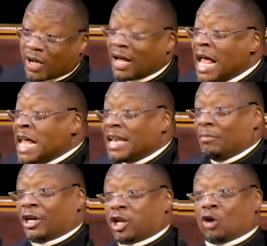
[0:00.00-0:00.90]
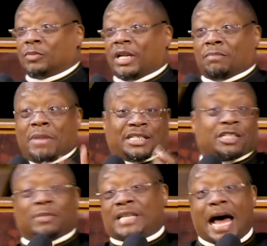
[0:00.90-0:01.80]
Well, let me close my little
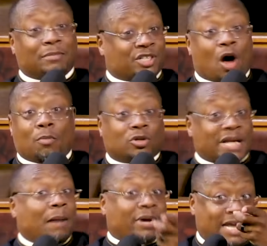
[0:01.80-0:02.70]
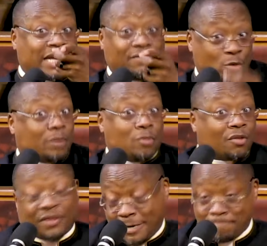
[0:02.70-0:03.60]
message. My time is almost out, but can I give you one
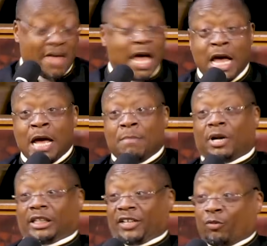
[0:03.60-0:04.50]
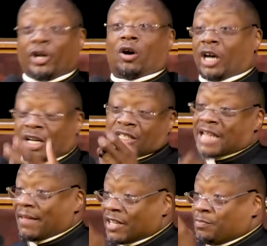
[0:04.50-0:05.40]
more thing? Because if we're going to
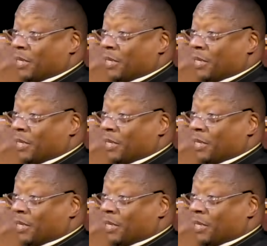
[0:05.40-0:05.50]
understand